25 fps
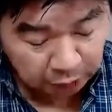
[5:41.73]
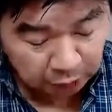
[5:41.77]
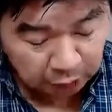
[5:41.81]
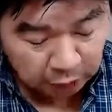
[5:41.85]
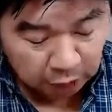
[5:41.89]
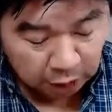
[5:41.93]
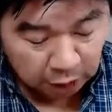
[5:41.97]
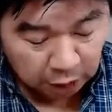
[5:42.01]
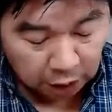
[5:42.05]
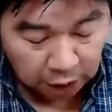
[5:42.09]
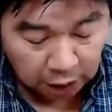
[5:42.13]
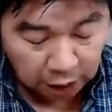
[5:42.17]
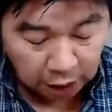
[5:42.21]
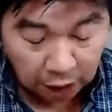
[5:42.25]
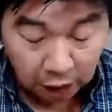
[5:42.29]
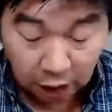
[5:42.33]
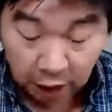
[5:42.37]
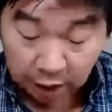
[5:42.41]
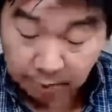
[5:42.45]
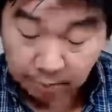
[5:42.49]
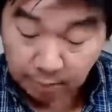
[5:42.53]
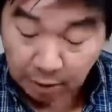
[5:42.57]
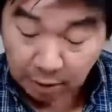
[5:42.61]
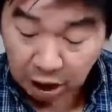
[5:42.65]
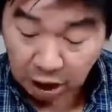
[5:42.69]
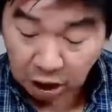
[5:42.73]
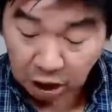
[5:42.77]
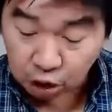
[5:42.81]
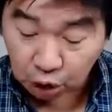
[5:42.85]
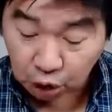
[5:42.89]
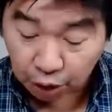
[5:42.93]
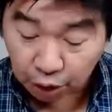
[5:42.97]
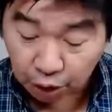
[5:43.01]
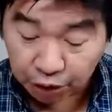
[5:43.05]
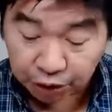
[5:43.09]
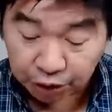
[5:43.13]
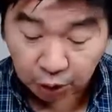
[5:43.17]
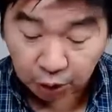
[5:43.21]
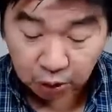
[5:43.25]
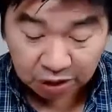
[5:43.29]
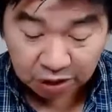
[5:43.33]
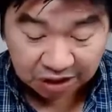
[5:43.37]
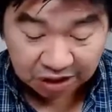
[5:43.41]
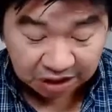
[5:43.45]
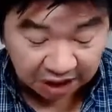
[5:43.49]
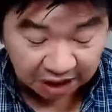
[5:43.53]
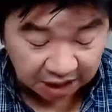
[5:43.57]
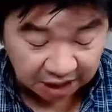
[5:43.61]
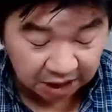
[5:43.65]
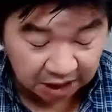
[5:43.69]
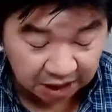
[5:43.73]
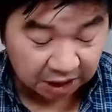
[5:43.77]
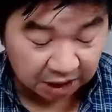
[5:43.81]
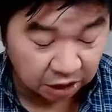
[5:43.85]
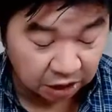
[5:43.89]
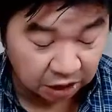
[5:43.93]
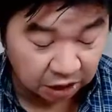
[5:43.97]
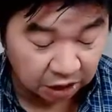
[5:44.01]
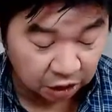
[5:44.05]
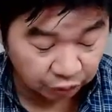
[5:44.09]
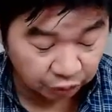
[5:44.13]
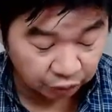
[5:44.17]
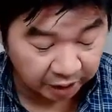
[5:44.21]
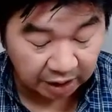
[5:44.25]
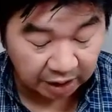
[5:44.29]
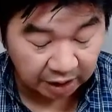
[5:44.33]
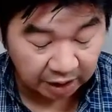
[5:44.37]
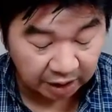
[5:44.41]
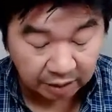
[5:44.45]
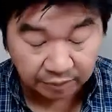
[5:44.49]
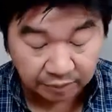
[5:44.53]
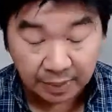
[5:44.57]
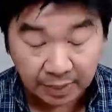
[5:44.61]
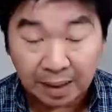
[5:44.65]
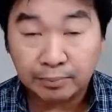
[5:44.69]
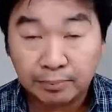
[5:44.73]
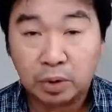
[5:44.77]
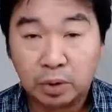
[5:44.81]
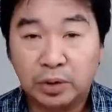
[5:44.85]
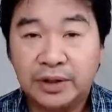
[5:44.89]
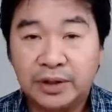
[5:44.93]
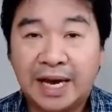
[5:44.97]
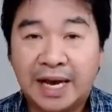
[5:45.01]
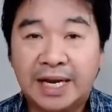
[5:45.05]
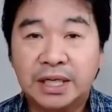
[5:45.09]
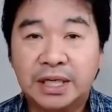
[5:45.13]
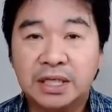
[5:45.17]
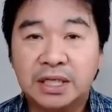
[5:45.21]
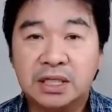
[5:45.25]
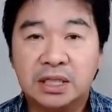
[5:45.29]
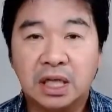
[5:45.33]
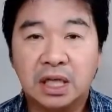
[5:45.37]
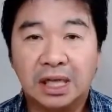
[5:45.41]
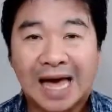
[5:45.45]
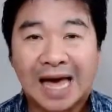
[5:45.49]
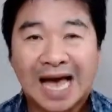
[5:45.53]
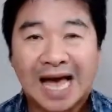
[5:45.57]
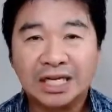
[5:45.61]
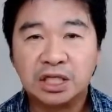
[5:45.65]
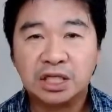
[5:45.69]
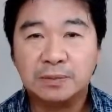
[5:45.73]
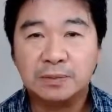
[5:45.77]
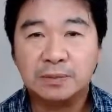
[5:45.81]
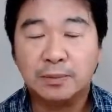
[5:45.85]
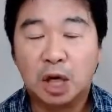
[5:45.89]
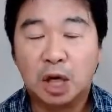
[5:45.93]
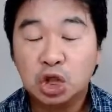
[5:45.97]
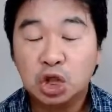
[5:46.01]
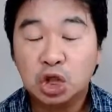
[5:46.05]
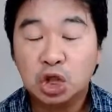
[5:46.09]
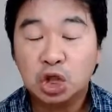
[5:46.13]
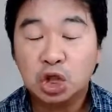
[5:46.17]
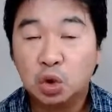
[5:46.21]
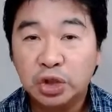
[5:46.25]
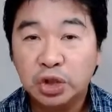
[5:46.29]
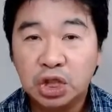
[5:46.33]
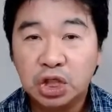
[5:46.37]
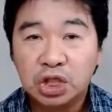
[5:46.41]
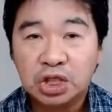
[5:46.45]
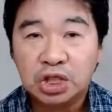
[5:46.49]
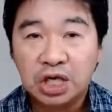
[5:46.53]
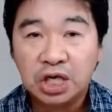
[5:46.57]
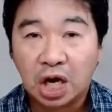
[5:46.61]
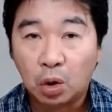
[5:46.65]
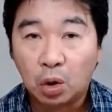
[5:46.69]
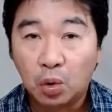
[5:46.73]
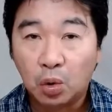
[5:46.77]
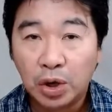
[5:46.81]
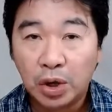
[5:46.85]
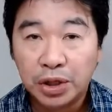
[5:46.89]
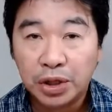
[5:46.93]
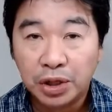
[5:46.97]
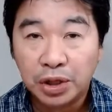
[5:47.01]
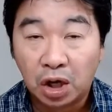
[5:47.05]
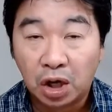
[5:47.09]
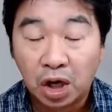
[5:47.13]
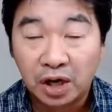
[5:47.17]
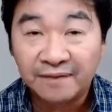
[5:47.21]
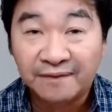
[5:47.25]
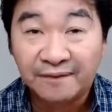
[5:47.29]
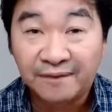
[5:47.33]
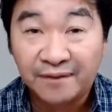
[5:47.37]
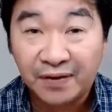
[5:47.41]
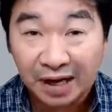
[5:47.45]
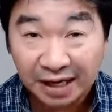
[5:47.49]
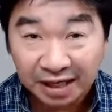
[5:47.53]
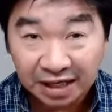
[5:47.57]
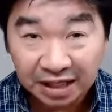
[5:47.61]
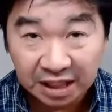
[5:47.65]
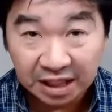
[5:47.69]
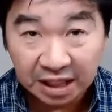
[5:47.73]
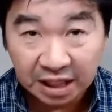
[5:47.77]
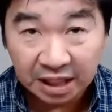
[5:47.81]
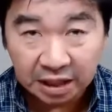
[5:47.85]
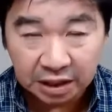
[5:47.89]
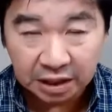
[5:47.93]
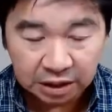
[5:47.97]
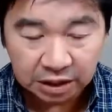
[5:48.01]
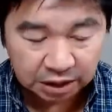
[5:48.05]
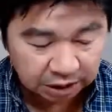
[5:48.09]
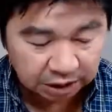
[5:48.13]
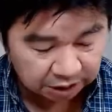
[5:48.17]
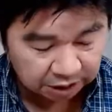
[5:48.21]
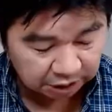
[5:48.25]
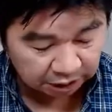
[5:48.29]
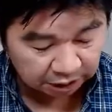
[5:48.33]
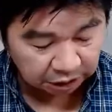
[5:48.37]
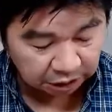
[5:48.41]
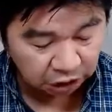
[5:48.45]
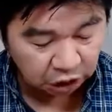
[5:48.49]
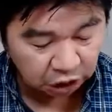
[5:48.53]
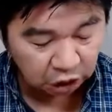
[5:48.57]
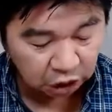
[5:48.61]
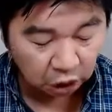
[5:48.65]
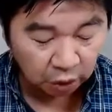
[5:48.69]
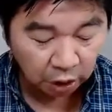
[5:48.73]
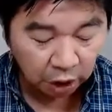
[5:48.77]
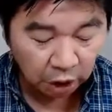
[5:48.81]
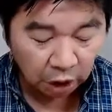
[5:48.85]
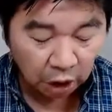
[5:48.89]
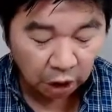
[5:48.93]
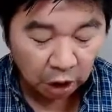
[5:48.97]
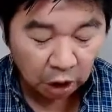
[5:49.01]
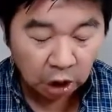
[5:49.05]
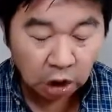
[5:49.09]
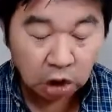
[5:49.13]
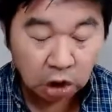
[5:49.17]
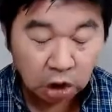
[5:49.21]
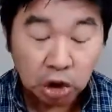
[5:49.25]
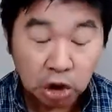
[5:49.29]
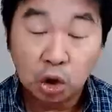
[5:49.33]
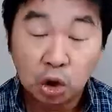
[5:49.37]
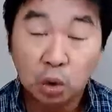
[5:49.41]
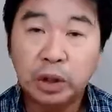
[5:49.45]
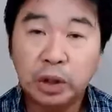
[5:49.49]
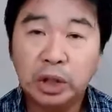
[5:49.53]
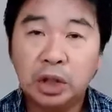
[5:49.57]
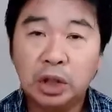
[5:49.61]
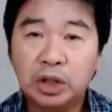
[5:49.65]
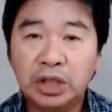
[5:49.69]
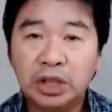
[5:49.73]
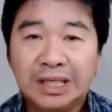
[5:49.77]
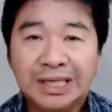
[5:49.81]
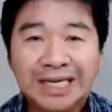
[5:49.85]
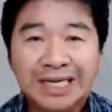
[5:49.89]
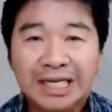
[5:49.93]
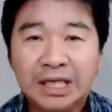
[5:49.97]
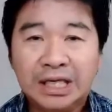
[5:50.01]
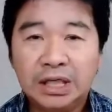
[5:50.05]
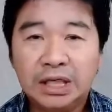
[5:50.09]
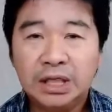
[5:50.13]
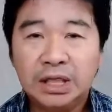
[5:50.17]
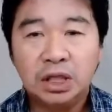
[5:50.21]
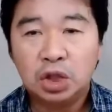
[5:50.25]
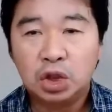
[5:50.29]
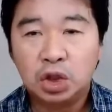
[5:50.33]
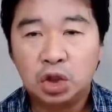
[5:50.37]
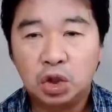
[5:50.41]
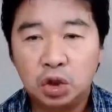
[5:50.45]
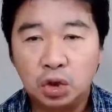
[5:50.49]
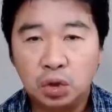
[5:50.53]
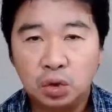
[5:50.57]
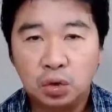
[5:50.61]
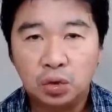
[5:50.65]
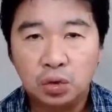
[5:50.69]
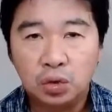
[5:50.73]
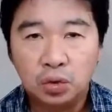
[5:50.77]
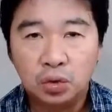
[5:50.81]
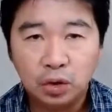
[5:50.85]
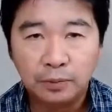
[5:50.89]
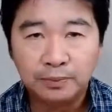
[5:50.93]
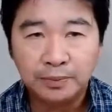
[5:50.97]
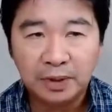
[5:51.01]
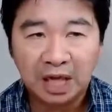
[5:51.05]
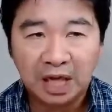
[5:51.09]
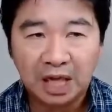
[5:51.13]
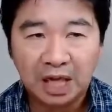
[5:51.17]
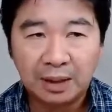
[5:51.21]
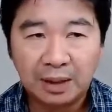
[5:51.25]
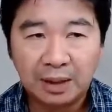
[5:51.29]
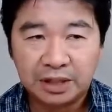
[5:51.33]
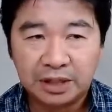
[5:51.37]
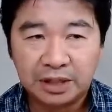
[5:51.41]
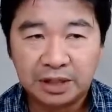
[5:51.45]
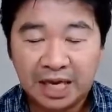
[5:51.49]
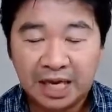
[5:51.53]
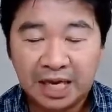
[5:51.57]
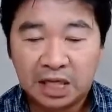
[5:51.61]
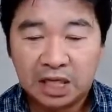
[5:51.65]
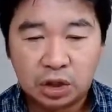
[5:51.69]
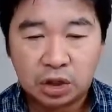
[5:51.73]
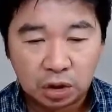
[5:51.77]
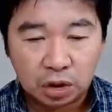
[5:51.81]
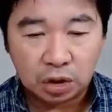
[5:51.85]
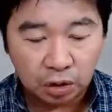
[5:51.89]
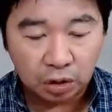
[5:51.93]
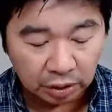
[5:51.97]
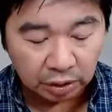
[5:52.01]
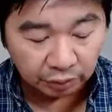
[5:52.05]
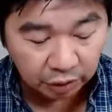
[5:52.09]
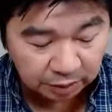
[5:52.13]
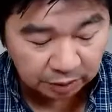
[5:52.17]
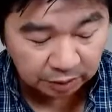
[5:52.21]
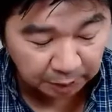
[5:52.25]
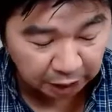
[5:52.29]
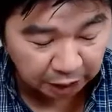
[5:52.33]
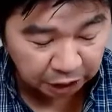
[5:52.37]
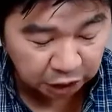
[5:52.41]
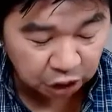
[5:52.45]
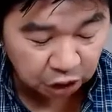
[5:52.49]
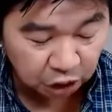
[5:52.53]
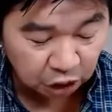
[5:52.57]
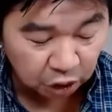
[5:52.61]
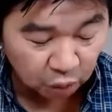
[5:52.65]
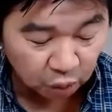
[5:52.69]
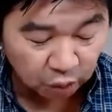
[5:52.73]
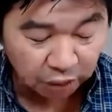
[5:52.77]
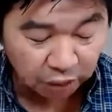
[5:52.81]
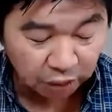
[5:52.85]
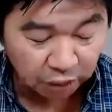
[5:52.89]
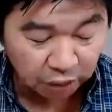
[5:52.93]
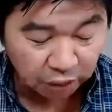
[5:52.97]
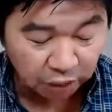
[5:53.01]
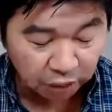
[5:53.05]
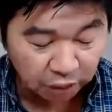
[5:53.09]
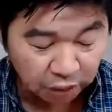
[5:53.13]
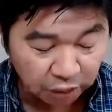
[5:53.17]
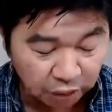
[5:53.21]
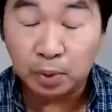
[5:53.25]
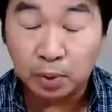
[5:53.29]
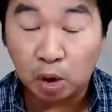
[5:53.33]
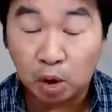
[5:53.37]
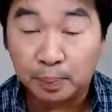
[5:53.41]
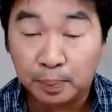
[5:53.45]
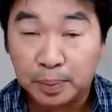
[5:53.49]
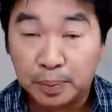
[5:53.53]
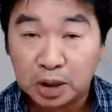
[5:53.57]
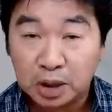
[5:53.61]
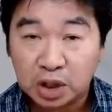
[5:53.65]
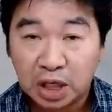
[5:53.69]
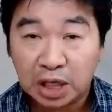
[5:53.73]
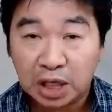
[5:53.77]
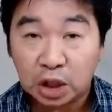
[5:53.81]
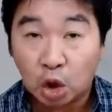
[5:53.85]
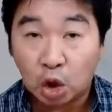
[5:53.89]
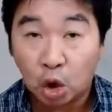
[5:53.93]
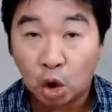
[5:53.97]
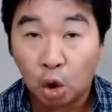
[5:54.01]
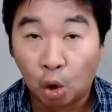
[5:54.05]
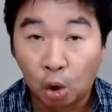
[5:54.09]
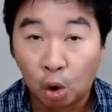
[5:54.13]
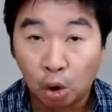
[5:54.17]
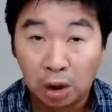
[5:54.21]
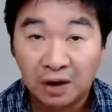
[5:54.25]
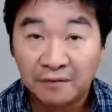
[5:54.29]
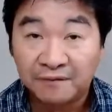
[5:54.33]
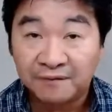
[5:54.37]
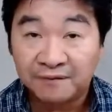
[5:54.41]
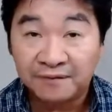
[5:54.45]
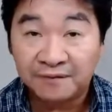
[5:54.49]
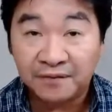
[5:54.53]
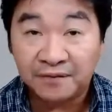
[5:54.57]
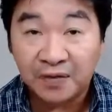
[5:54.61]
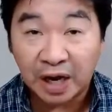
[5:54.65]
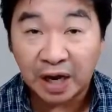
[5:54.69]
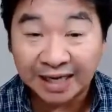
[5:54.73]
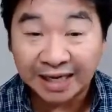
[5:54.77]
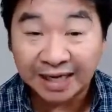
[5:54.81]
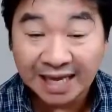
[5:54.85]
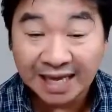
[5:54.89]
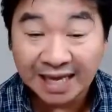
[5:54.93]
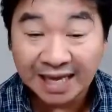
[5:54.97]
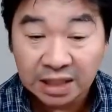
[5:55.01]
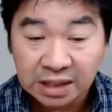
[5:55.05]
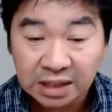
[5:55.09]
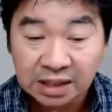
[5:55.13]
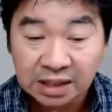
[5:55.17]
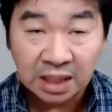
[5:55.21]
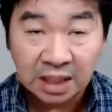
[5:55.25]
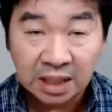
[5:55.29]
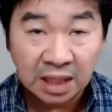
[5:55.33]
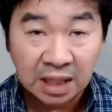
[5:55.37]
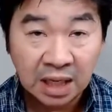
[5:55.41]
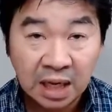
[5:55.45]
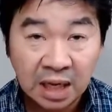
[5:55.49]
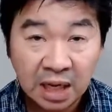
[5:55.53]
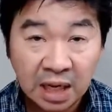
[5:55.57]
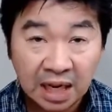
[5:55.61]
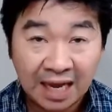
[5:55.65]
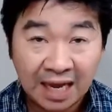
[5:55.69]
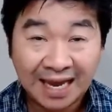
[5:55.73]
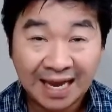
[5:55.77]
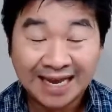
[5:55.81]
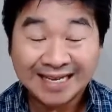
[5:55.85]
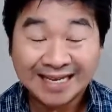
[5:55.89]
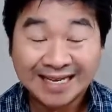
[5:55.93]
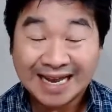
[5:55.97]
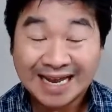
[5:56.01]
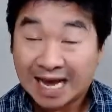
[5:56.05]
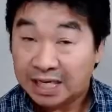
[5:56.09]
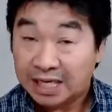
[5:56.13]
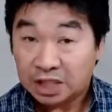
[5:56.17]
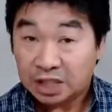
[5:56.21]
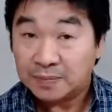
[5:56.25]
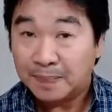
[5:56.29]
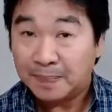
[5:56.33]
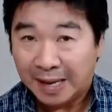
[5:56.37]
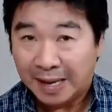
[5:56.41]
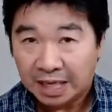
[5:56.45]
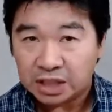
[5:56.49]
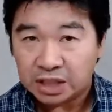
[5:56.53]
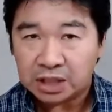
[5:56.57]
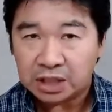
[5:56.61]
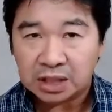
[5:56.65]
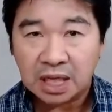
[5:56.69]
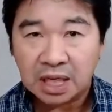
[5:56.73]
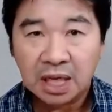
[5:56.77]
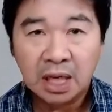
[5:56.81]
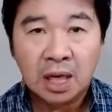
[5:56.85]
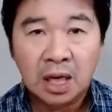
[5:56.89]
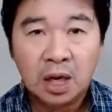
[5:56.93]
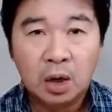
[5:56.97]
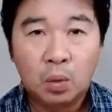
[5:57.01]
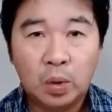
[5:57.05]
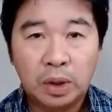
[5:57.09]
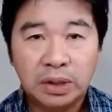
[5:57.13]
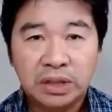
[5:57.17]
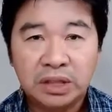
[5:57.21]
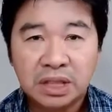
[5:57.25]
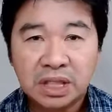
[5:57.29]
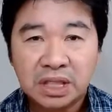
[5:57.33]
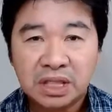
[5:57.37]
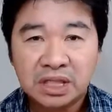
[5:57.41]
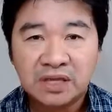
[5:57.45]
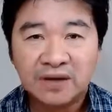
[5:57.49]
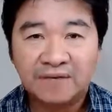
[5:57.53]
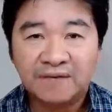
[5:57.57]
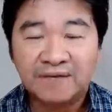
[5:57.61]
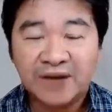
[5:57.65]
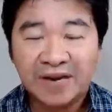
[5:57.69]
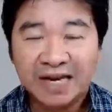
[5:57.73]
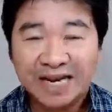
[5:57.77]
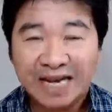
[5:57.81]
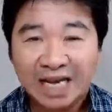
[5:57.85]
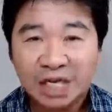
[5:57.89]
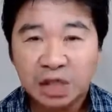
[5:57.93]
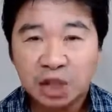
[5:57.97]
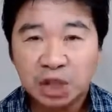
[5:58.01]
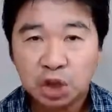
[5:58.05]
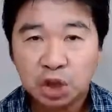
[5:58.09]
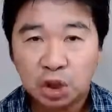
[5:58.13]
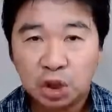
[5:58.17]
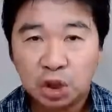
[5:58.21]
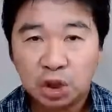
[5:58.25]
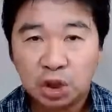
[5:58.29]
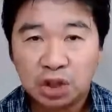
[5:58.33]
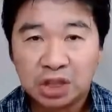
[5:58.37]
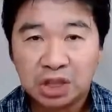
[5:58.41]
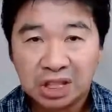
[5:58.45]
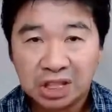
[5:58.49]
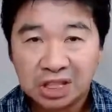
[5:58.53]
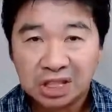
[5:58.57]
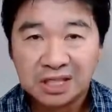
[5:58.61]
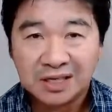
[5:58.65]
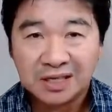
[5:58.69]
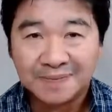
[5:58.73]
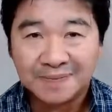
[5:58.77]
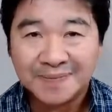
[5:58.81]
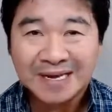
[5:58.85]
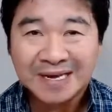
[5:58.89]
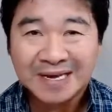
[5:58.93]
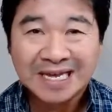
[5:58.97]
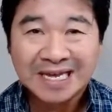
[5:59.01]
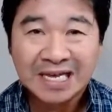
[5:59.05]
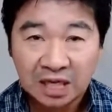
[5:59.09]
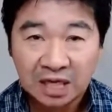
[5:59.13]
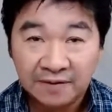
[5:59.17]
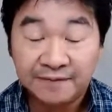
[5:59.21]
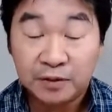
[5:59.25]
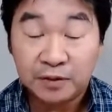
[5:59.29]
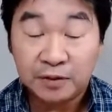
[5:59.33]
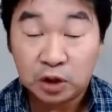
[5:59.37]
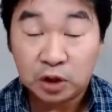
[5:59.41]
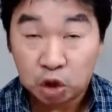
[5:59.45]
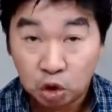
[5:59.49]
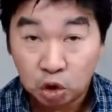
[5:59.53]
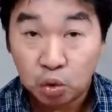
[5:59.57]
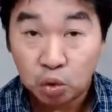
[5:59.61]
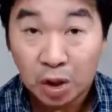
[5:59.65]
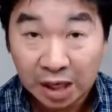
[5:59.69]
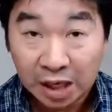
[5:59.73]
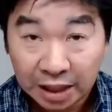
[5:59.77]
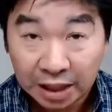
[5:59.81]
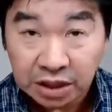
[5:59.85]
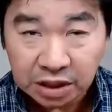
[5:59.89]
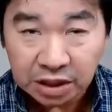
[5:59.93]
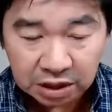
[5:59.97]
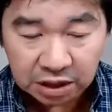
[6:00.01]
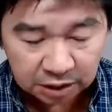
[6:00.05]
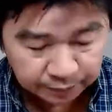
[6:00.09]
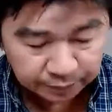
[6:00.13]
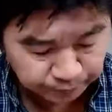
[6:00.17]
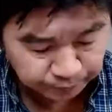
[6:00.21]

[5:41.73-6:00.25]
On Module 13, you remember that is the last module we just dealt with on finance. And so you will need to be able to answer and respond to what is the purpose and goal of finance, and at its best, what does the financial system give to us?